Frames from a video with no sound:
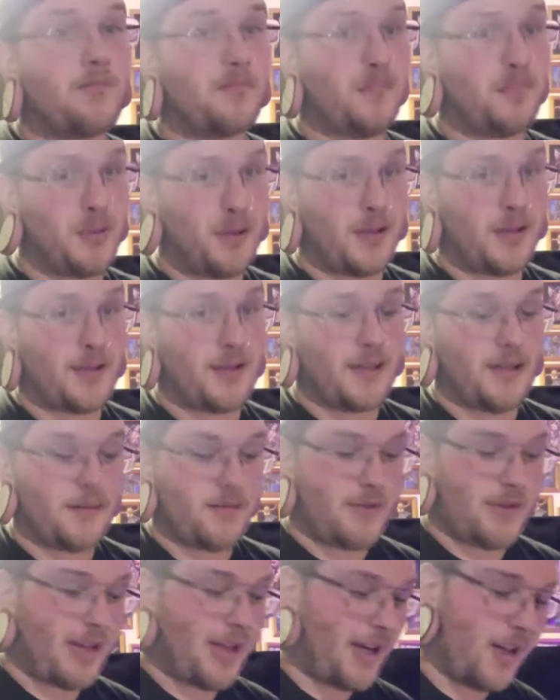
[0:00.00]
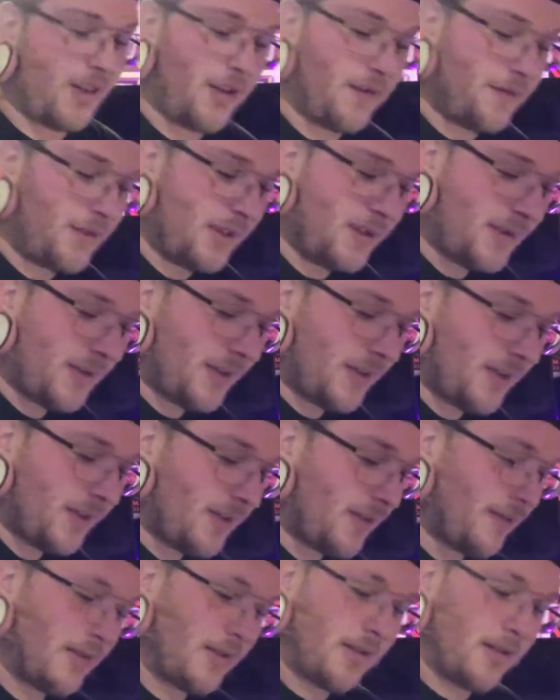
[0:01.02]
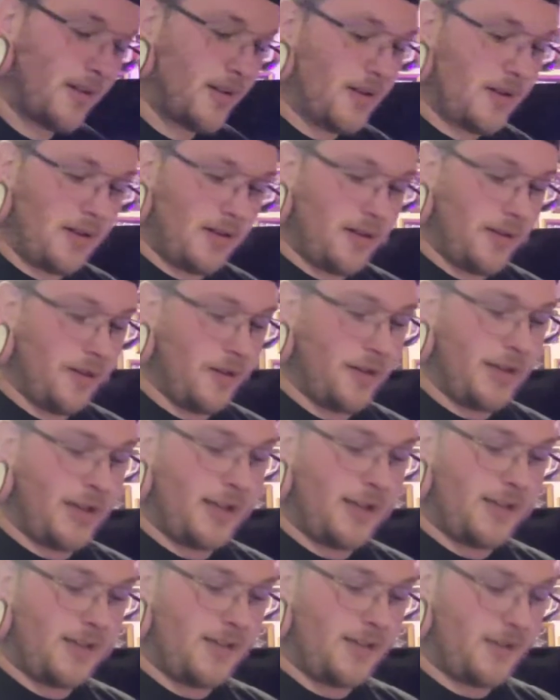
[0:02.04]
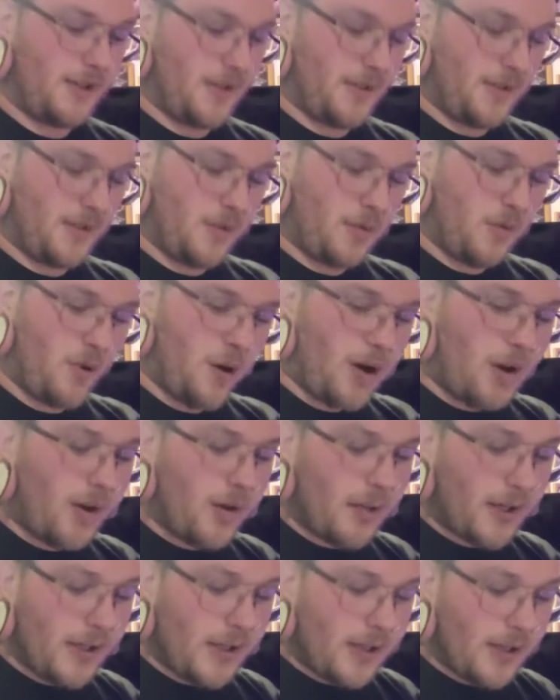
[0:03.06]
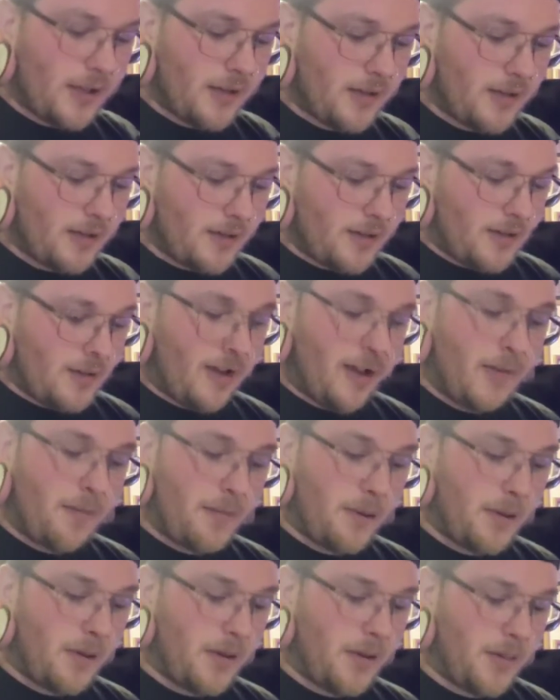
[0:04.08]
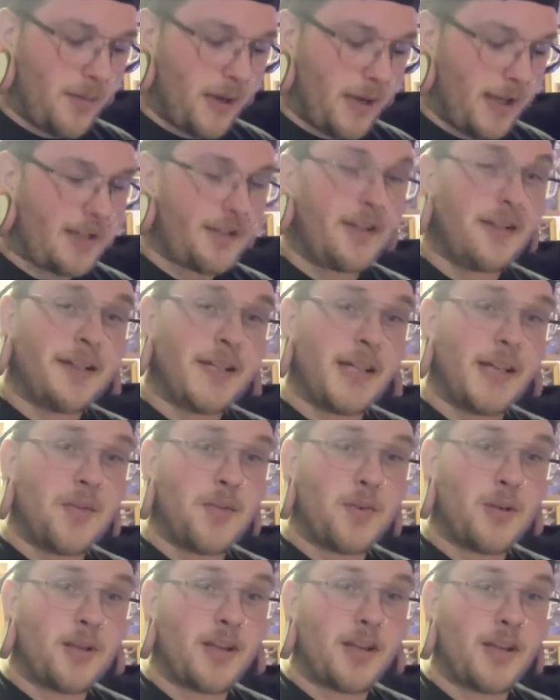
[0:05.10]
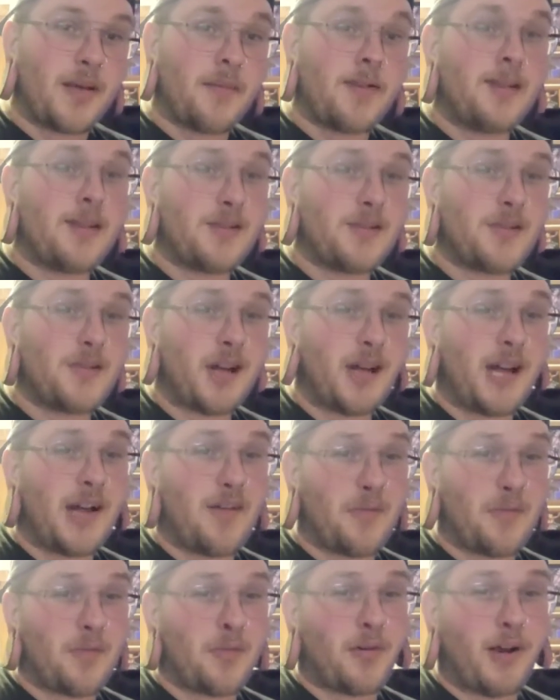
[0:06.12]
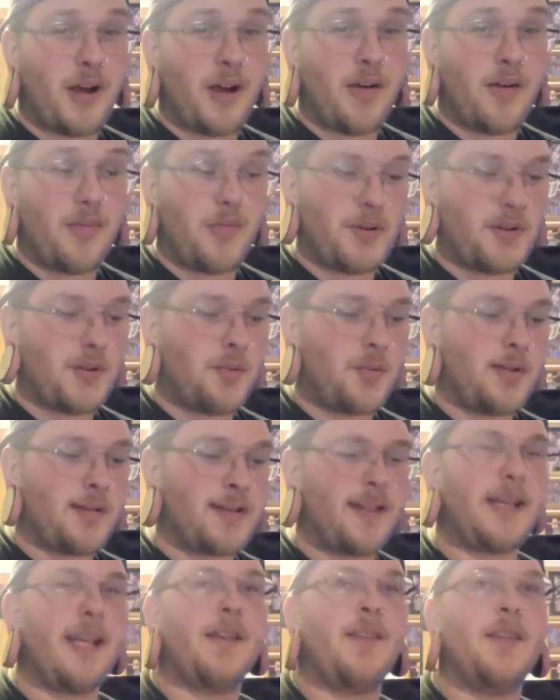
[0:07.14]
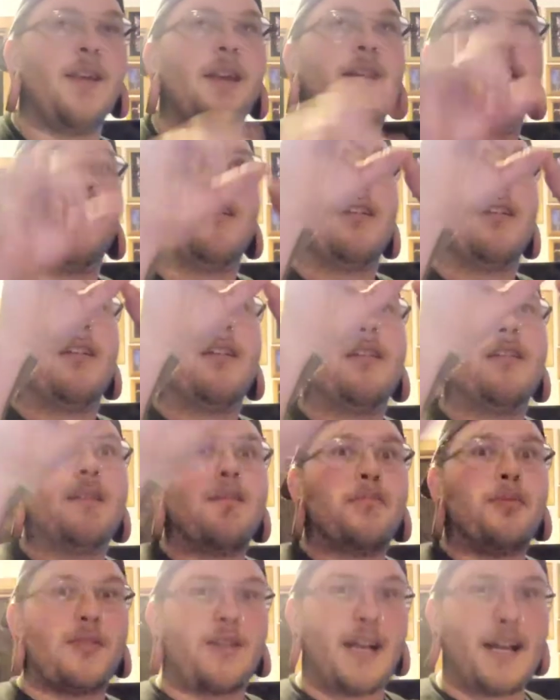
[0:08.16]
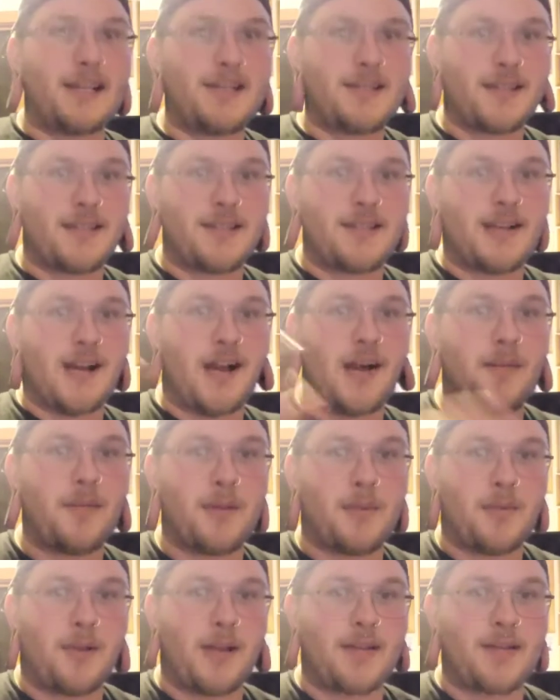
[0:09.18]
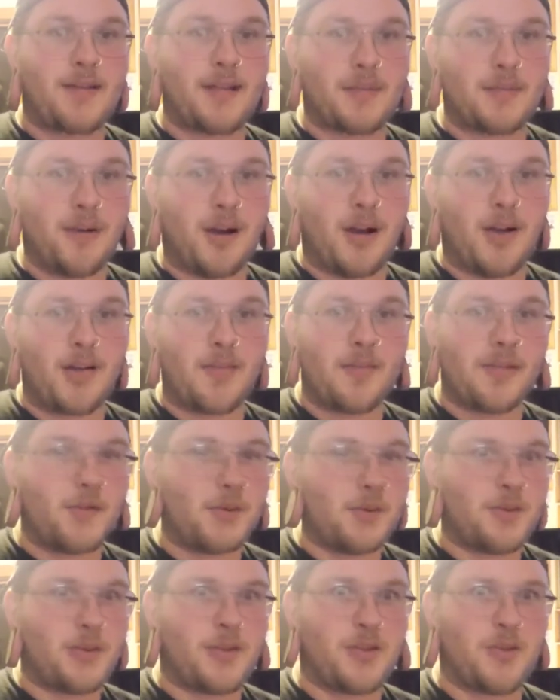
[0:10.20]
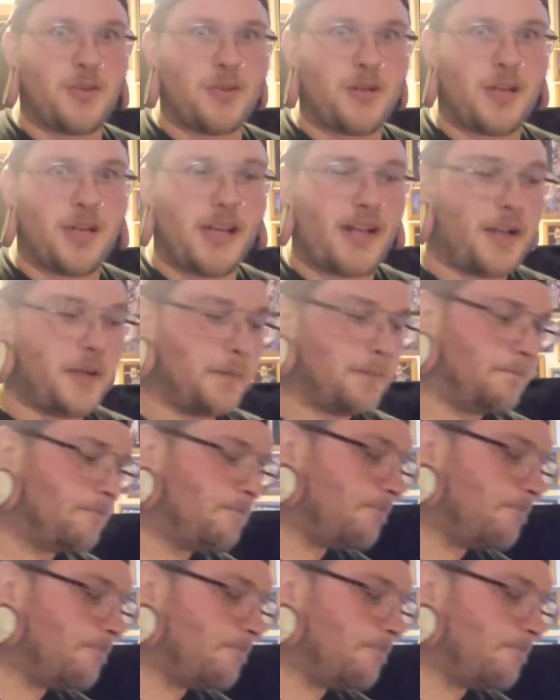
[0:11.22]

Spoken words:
Pretty excited for that. I love these things. They're nice quality. A lot better than back in the day when they still have them around, but the ones that had like the plastic top and the plastic bottom and there was like nowhere to hang them.